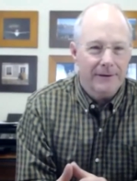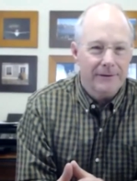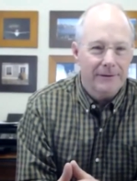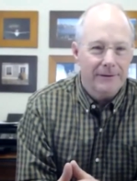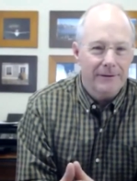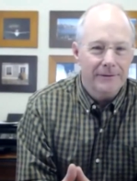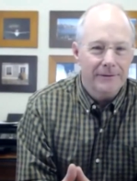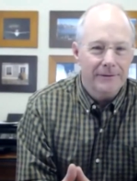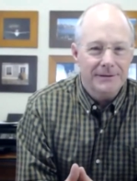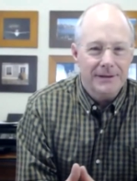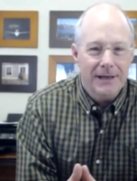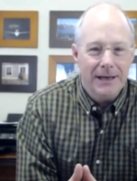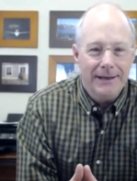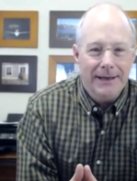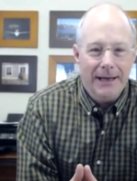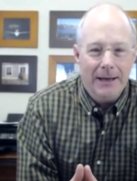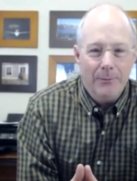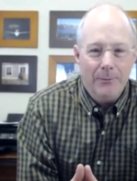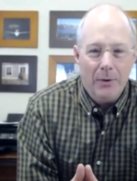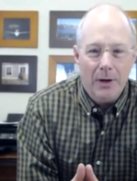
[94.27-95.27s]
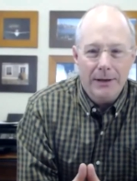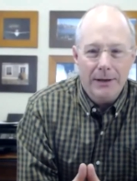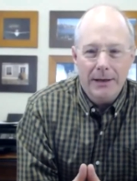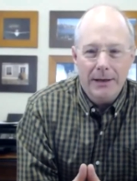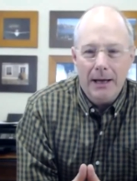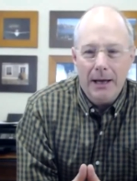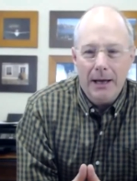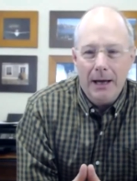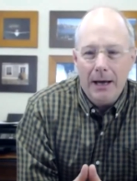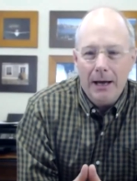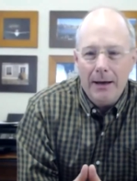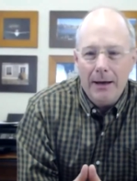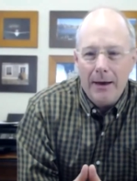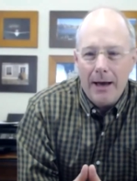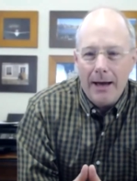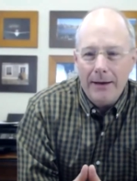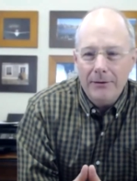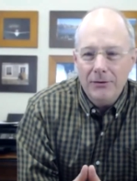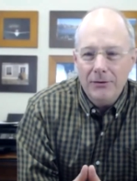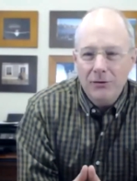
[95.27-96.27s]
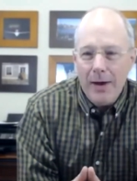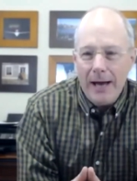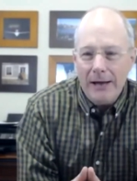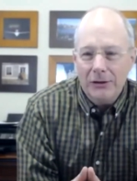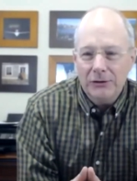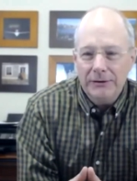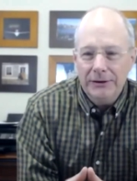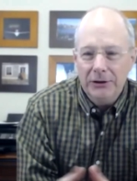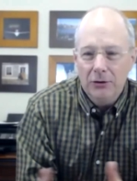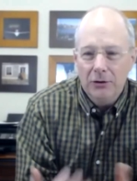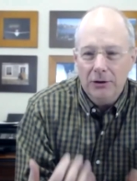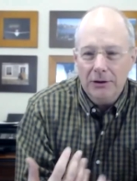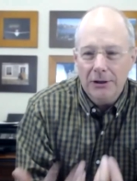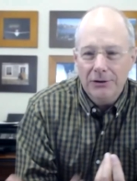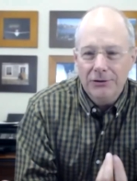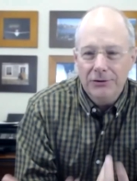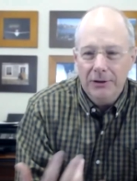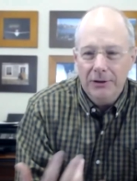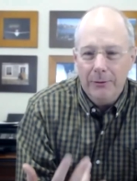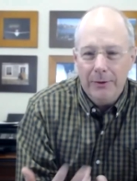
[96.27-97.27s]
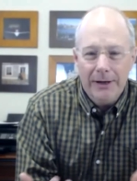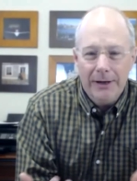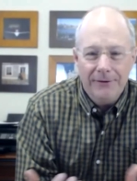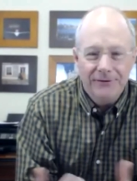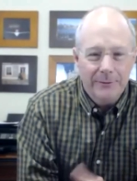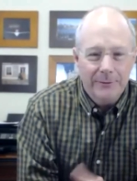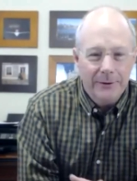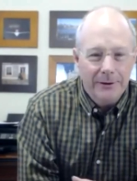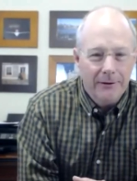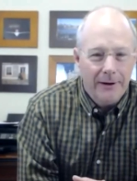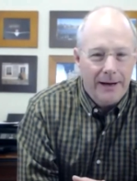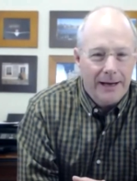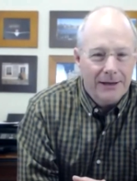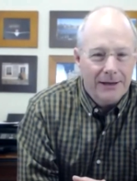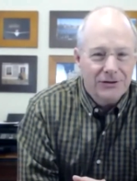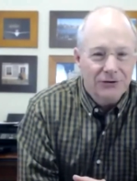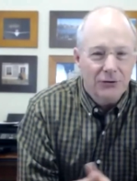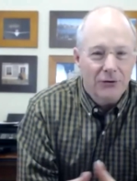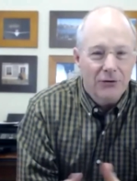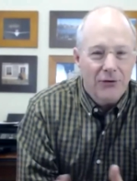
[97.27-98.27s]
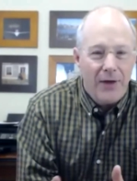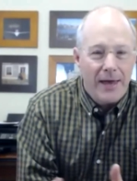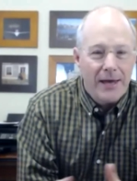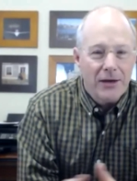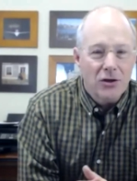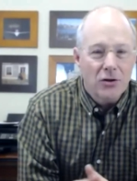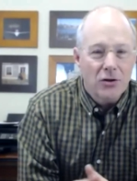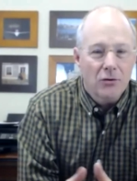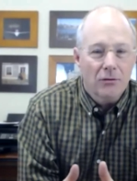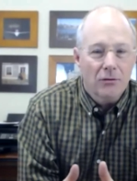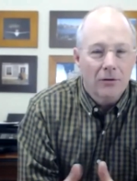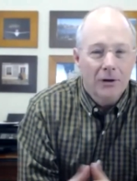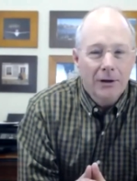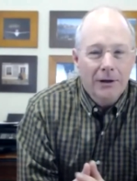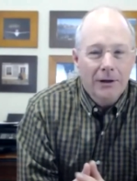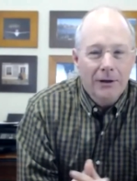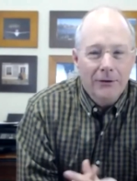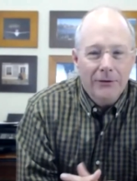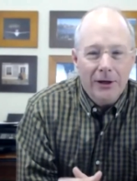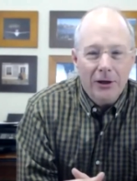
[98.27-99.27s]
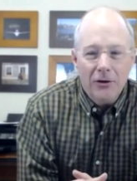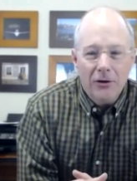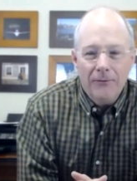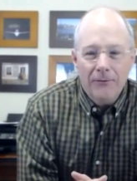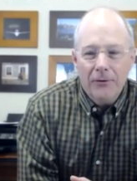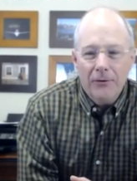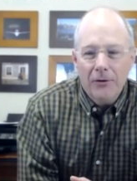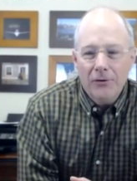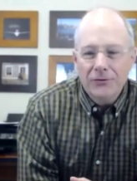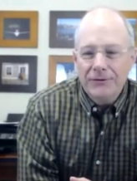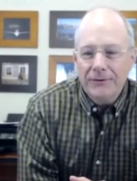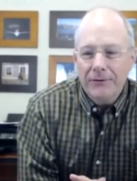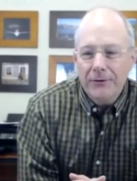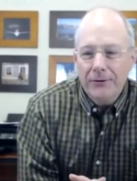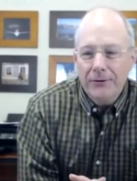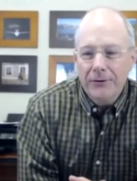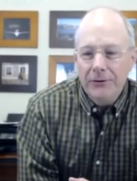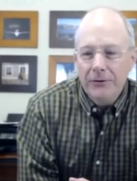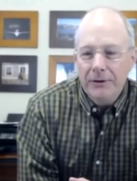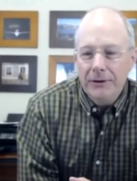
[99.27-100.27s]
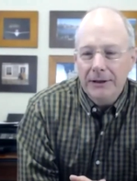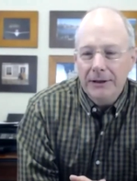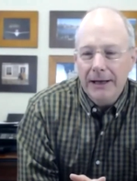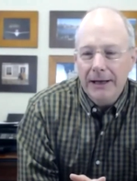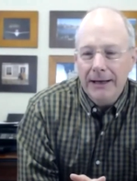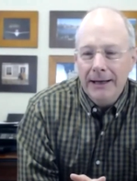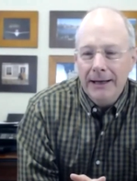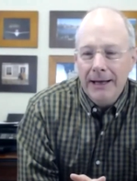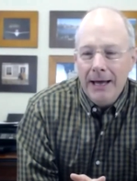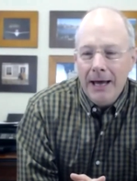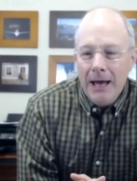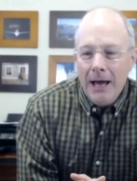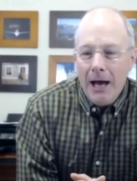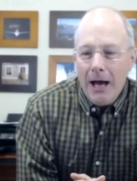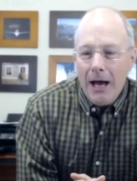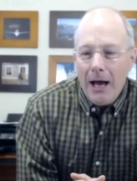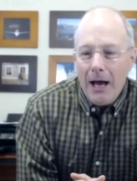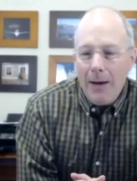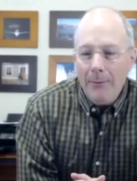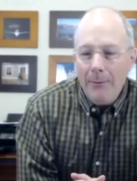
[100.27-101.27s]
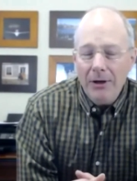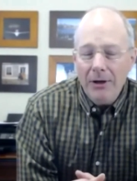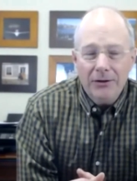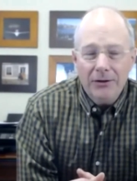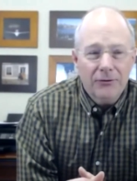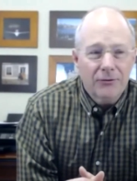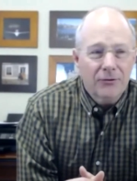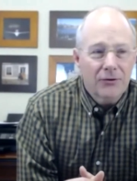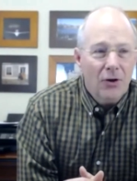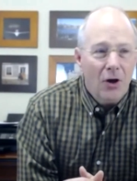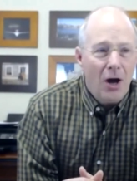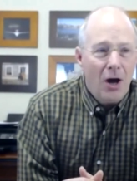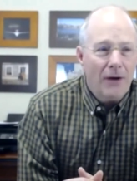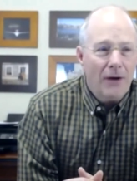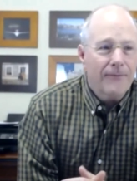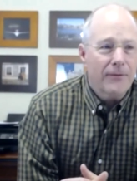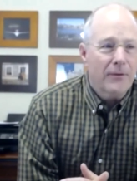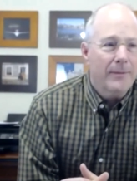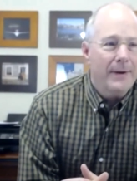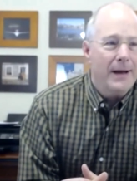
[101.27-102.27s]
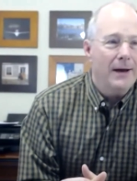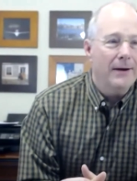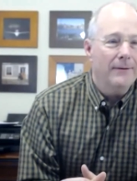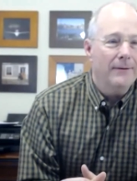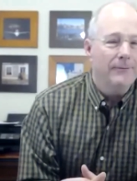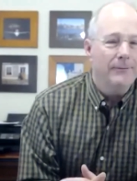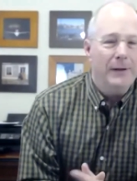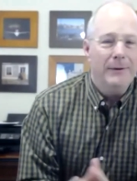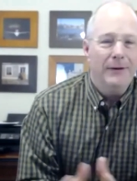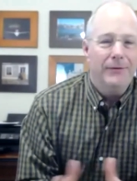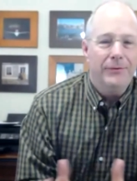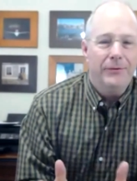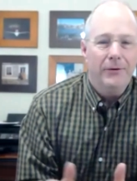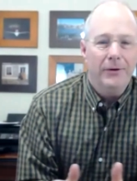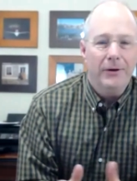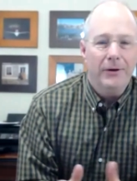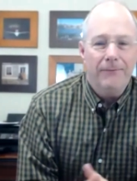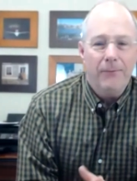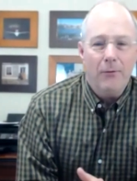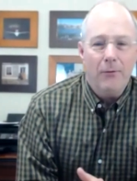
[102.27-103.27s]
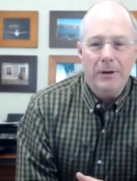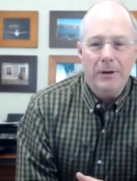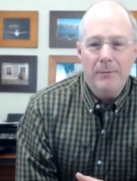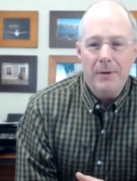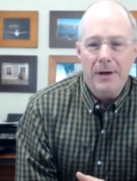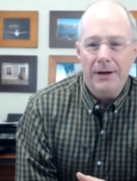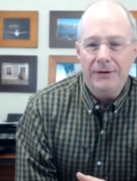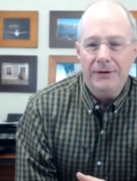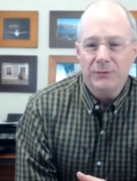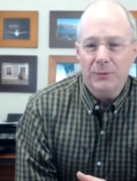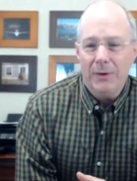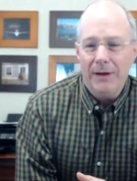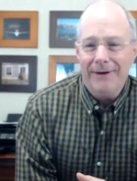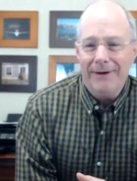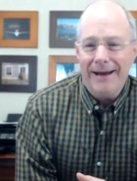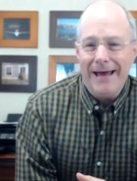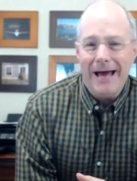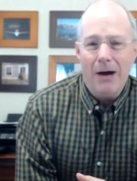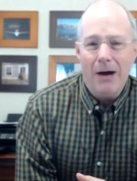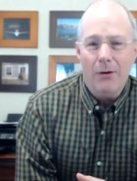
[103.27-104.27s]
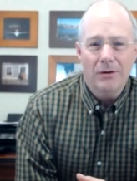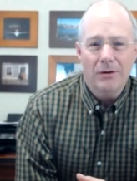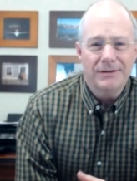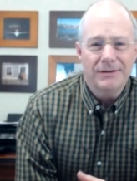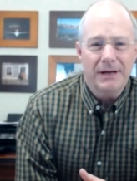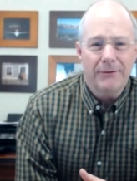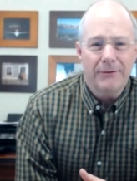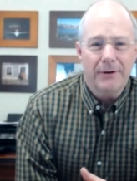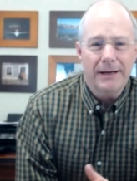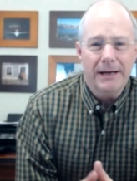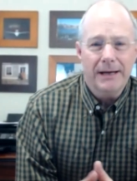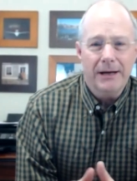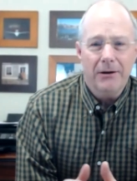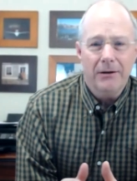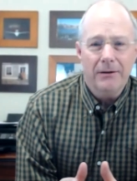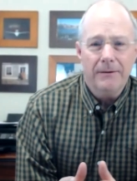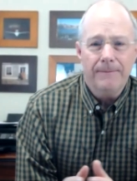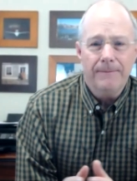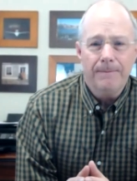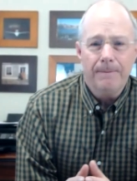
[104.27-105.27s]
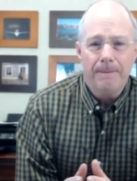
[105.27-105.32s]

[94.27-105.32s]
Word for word: I don't understand that, but uh, I do actually look at you and I want to have some interaction. So thank you. Thank you for those of you that are doing that. I'm going to talk for about maybe 30, 40 minutes. We have an hour. Is that right, Karen?